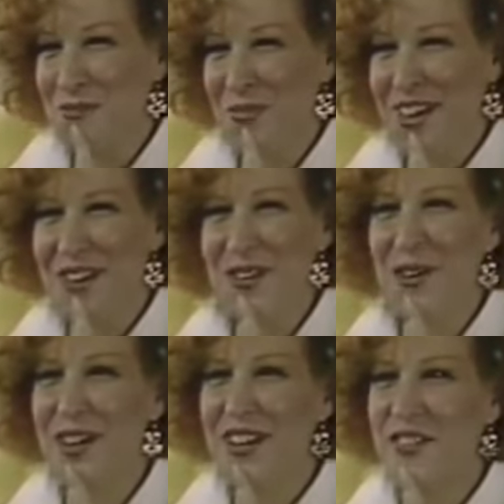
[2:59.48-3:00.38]
I don't know.
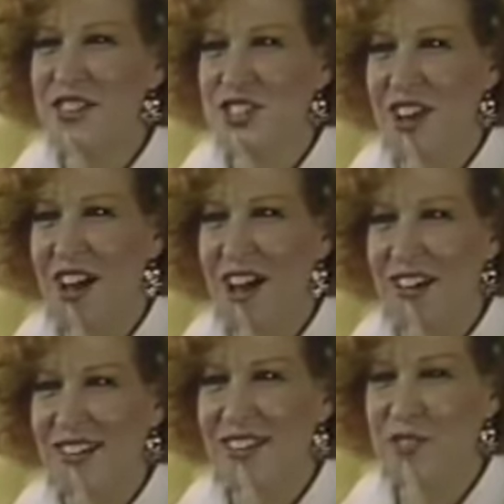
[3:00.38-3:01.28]
I'll give it a
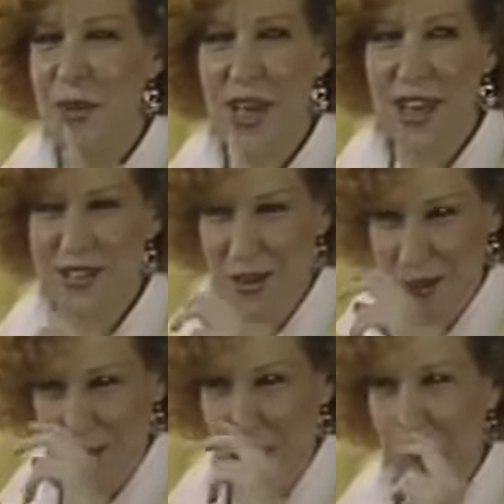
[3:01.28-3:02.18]
shot if my eggs
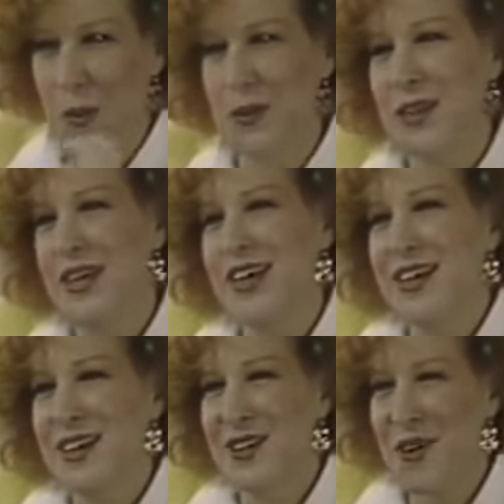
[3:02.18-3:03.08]
aren't too old.
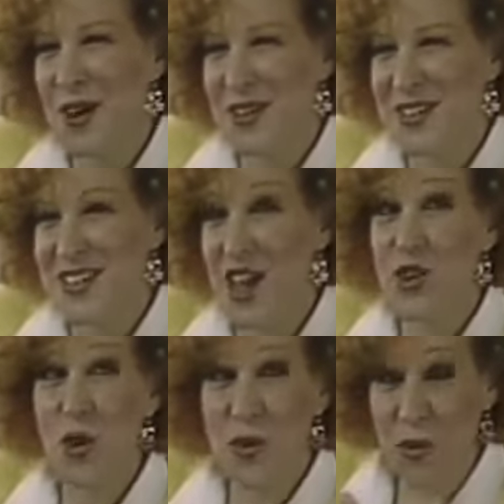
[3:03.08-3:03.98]
You know how they say,
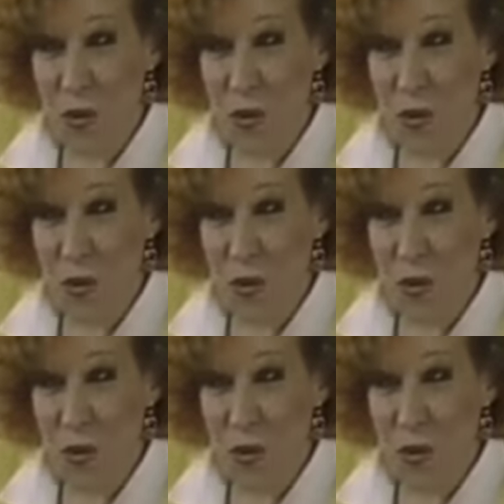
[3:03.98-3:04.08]
you know, when a